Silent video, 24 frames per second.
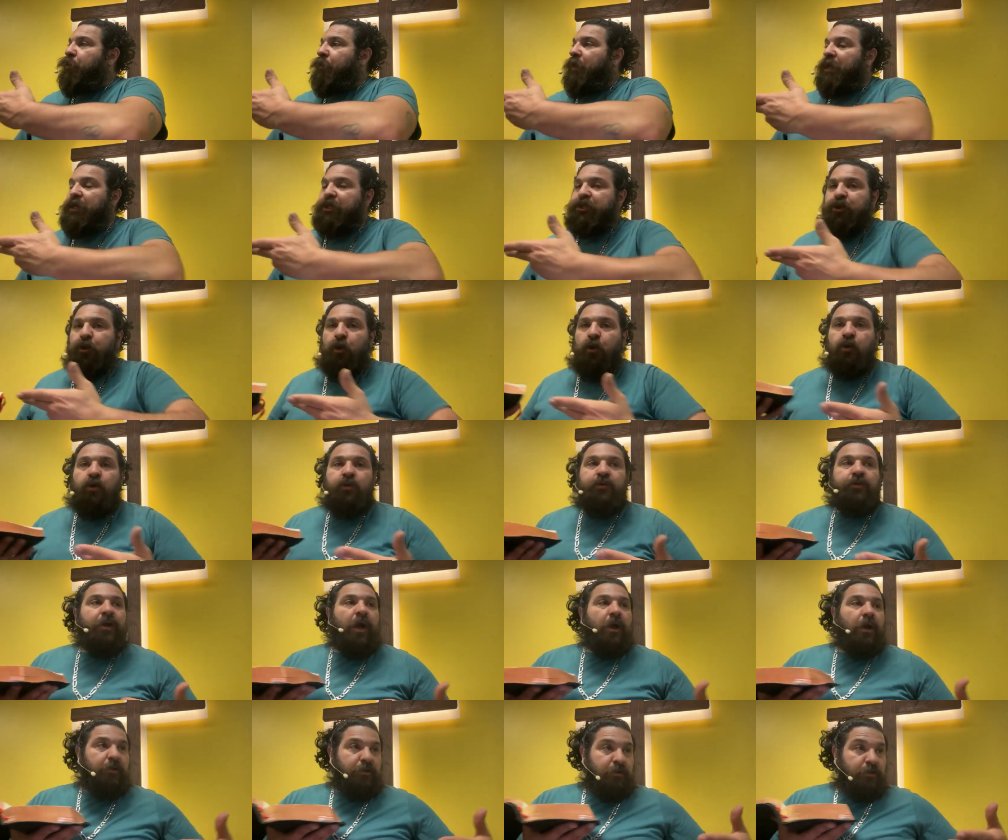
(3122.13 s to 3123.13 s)
through the historical
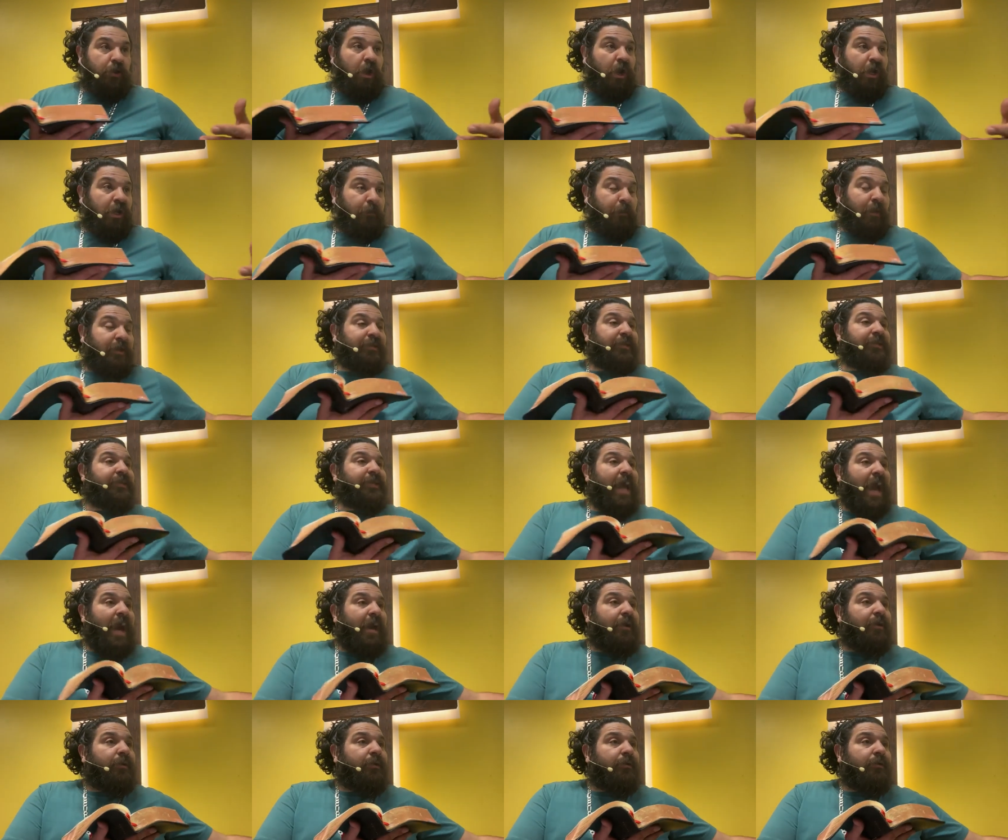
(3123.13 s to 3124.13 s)
documented
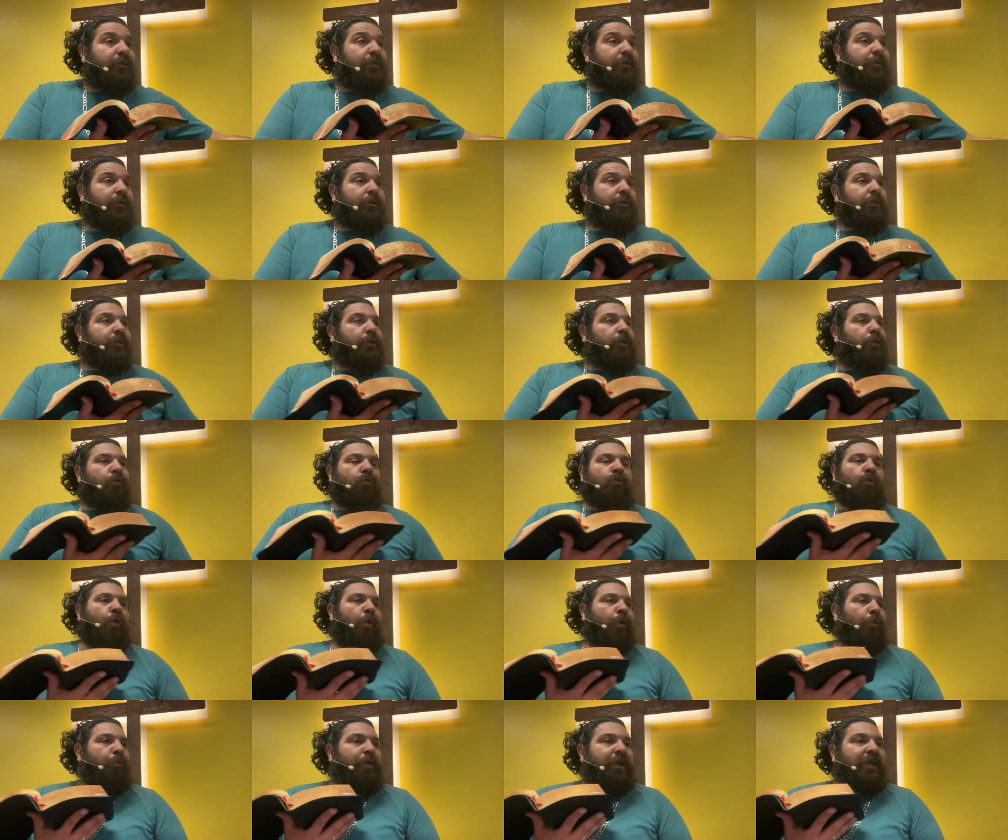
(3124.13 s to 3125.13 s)
data.
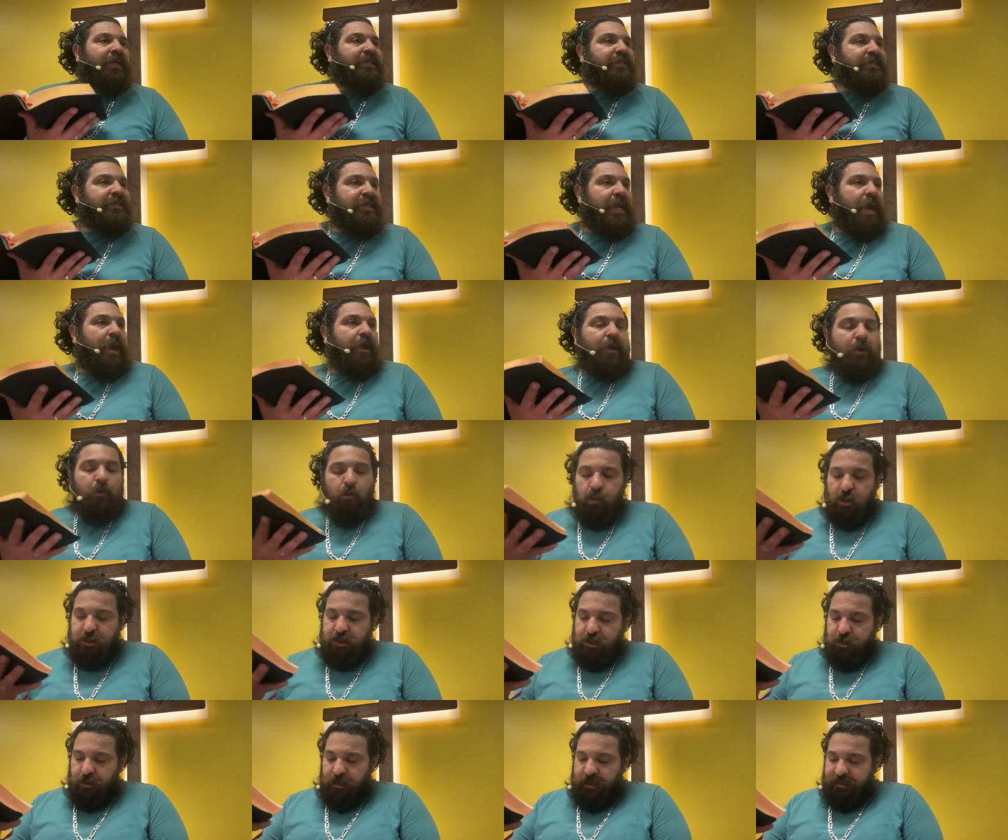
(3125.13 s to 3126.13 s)
Lord, we can stand on
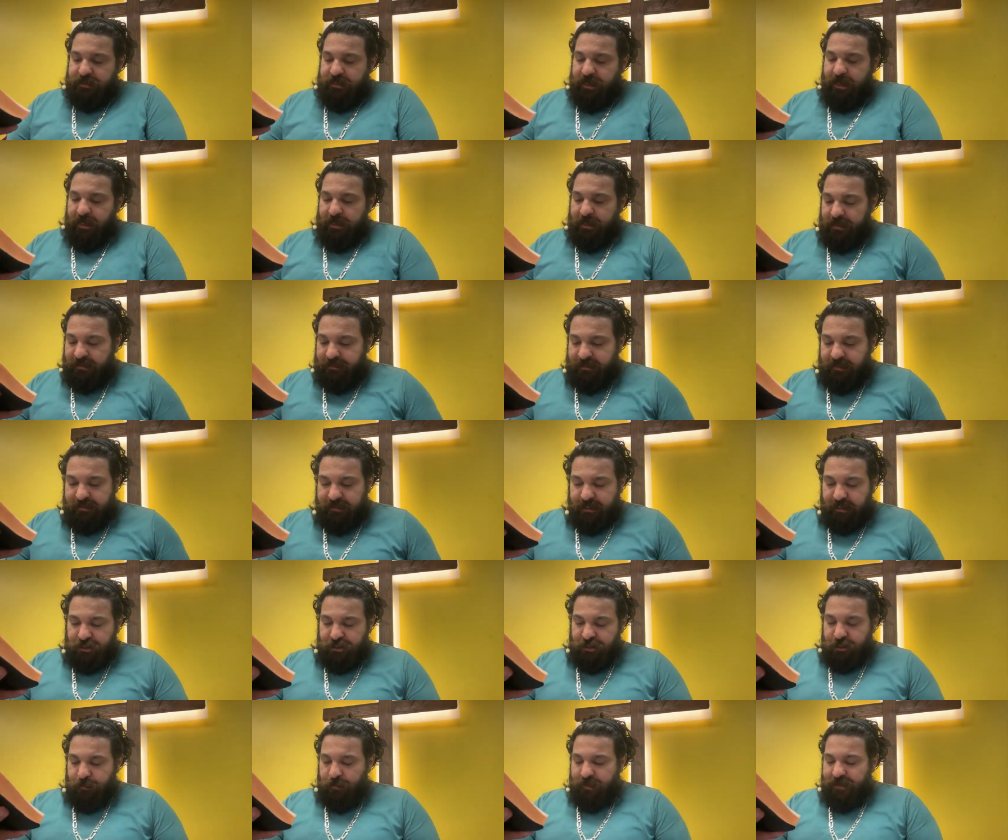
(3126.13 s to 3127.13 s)
what you're saying, is
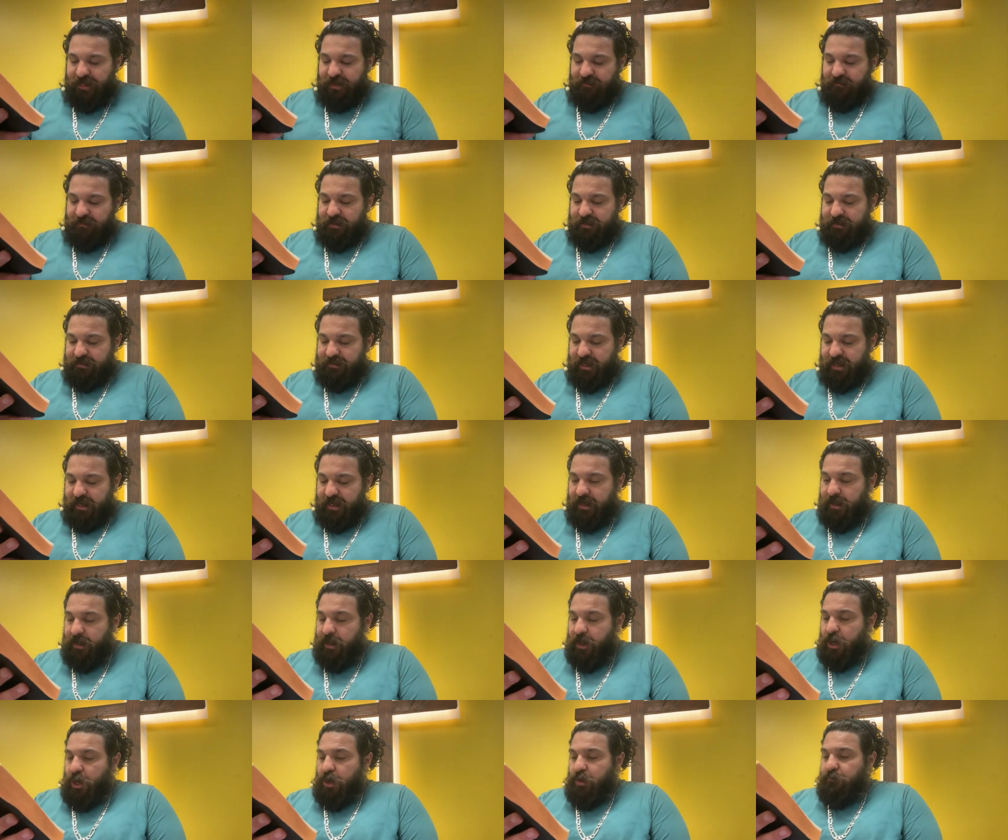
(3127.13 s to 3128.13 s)
essentially what David is
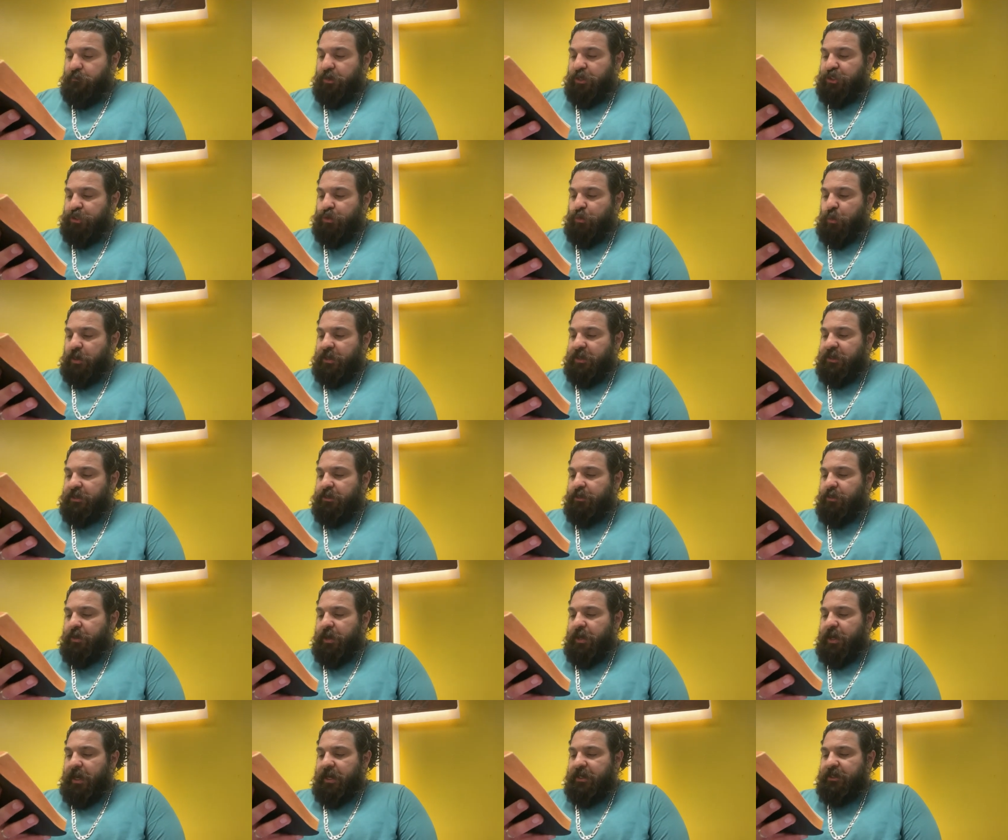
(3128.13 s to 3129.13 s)
saying. Verse
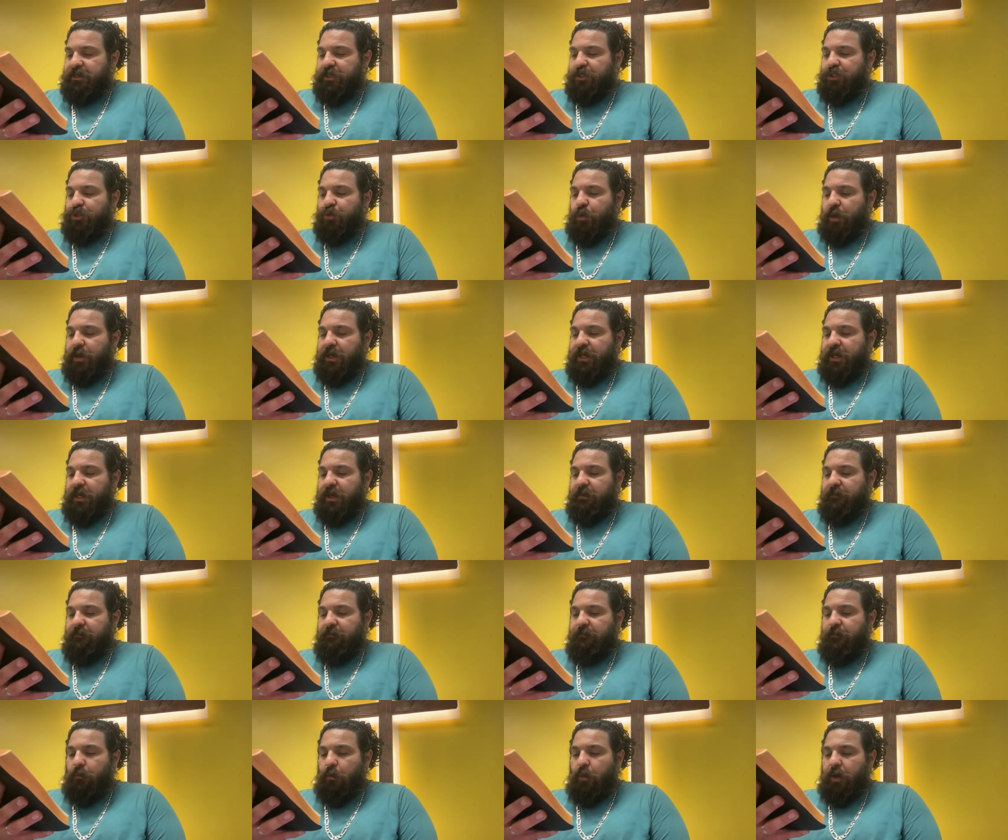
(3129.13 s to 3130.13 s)
23 and
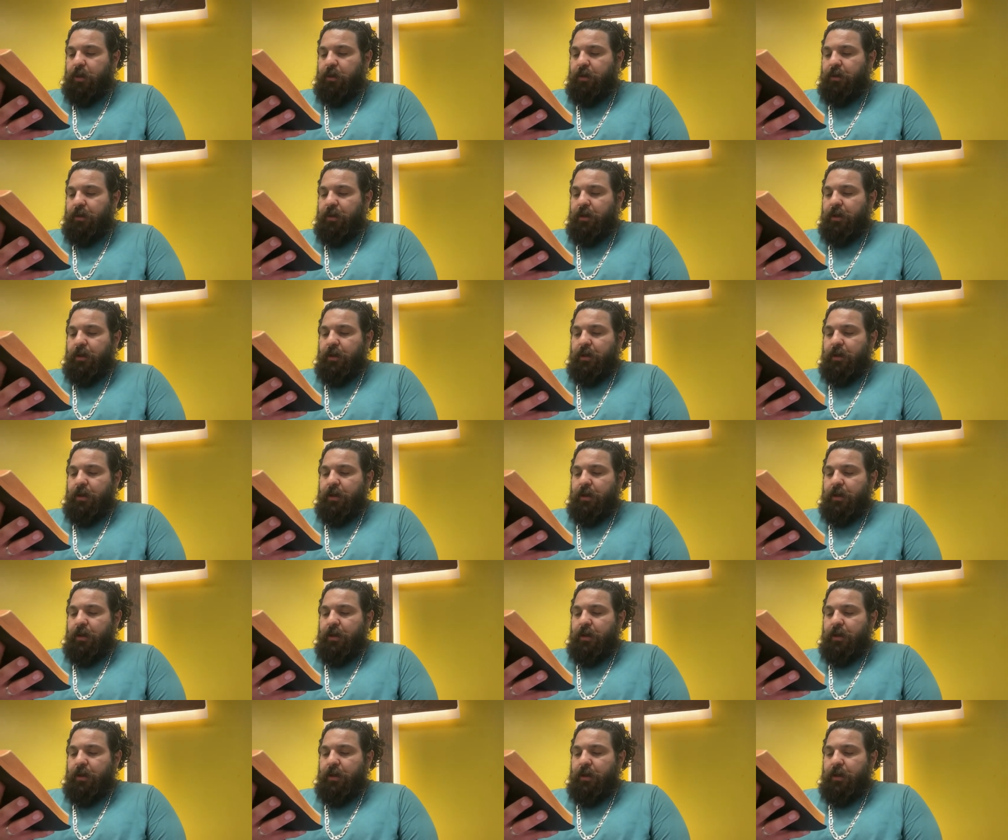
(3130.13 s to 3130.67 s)
24.